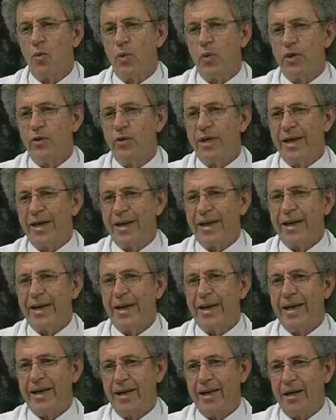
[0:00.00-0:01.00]
When you get a
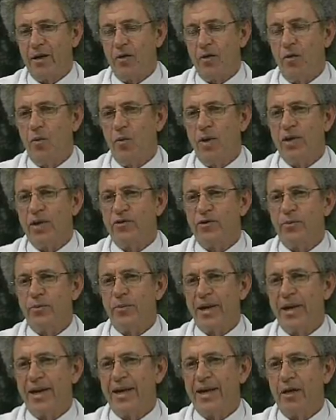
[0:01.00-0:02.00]
headache, where's
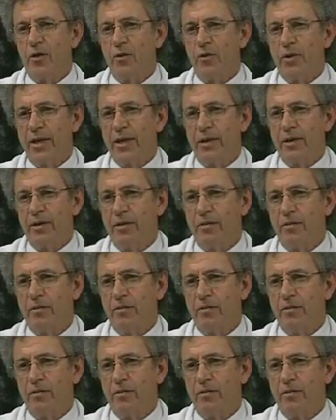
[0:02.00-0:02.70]
the pain located?